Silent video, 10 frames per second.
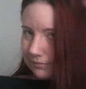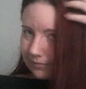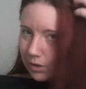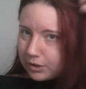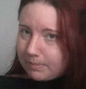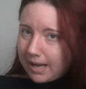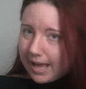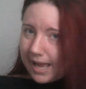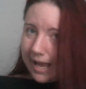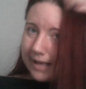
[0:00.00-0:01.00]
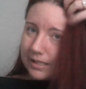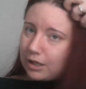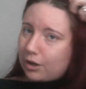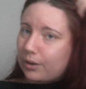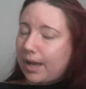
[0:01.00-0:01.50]
because my hair's
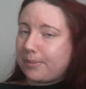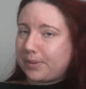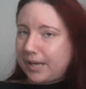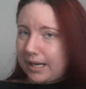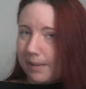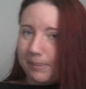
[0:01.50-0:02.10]
long and thick,